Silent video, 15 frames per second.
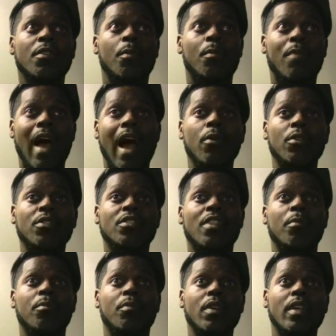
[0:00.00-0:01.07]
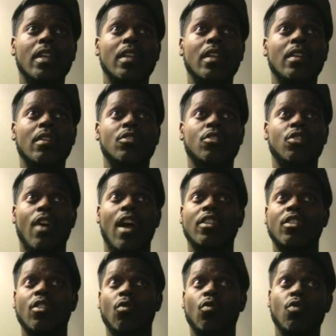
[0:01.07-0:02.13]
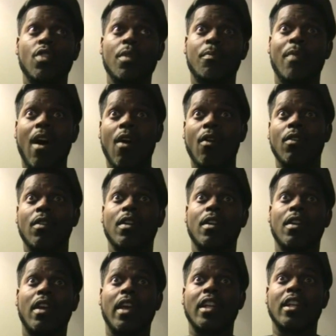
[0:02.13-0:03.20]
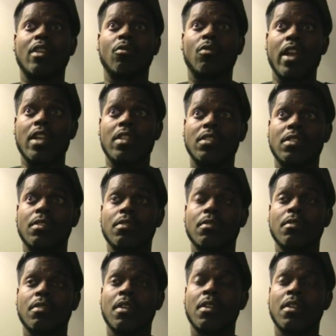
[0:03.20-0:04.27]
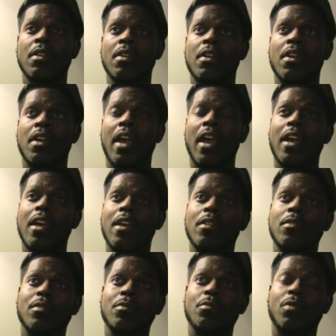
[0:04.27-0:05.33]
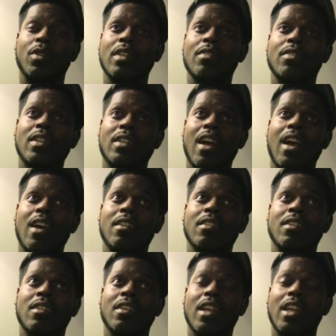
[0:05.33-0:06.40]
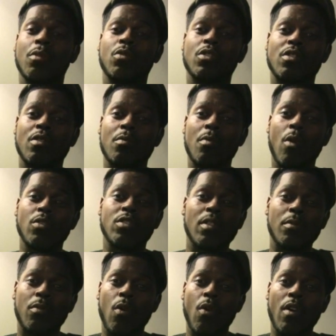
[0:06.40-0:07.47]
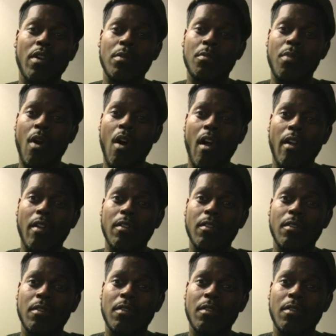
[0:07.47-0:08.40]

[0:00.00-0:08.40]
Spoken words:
the powers that be tried to rip out and erase. And believe it or not, it was the most important part.